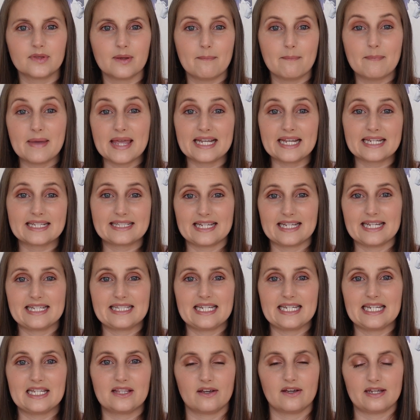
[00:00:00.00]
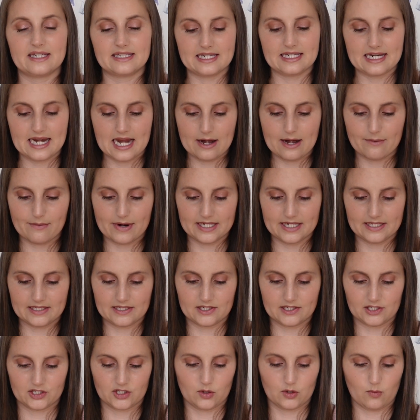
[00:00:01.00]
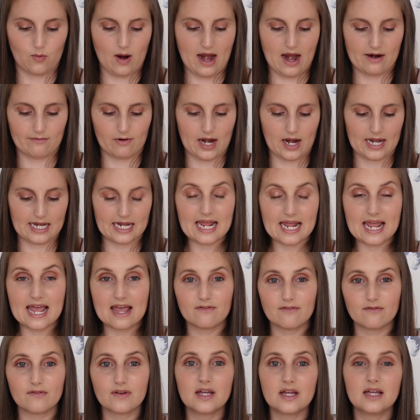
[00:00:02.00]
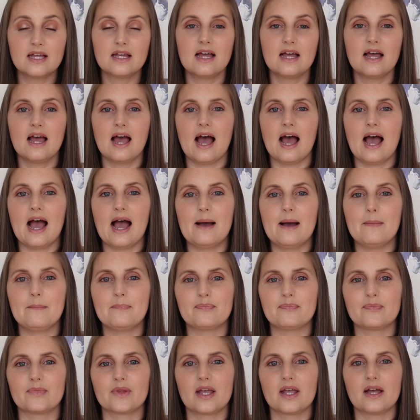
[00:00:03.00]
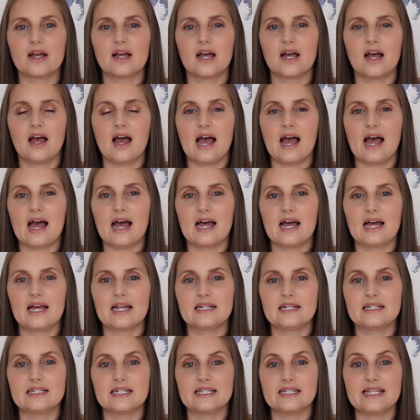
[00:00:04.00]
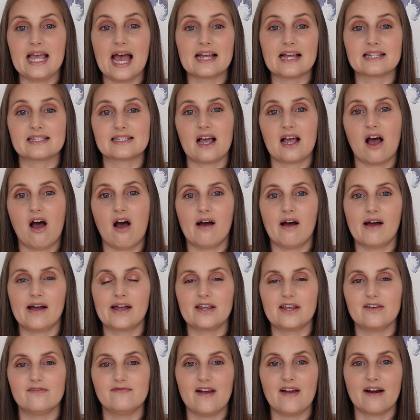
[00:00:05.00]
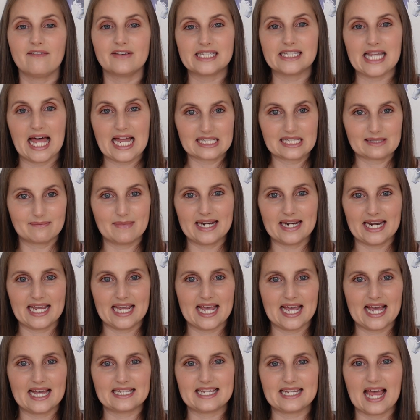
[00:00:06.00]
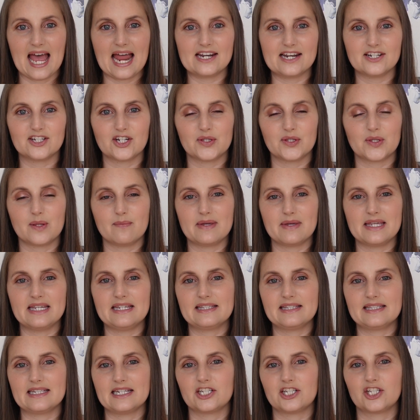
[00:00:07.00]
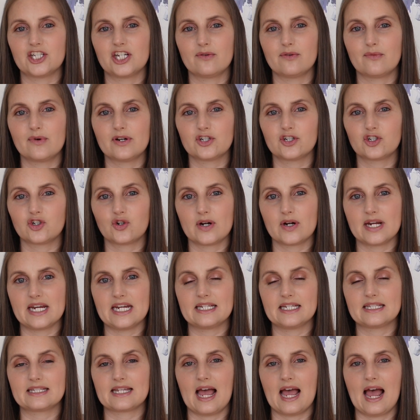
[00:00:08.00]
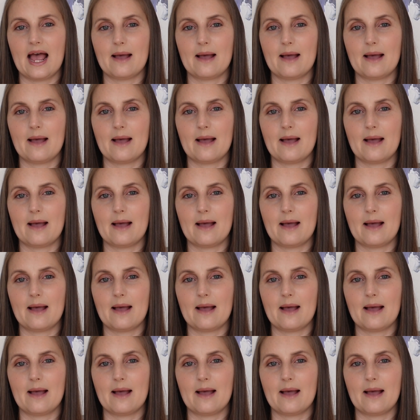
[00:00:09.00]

big city that is nearest to where I live. And yes, I very last minute attended the Bee Stitchy Retreat,